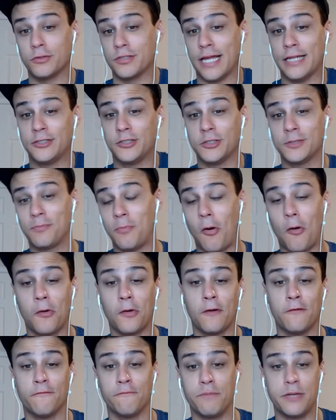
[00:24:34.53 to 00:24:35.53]
That's just part
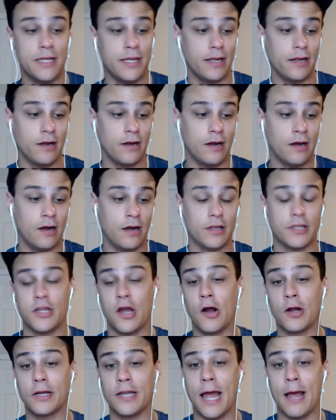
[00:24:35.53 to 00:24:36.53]
of being a
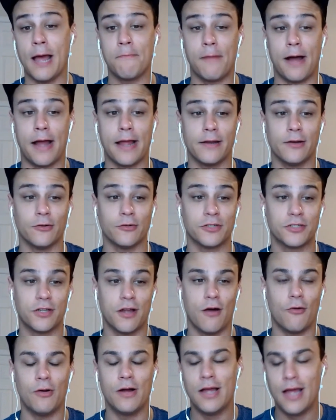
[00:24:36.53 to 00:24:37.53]
young netminder.
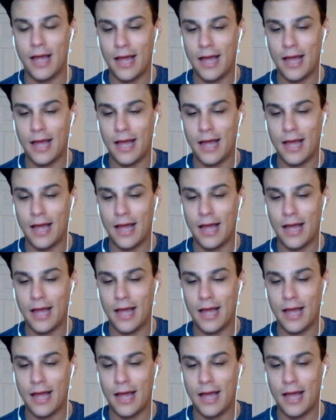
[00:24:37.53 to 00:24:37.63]
So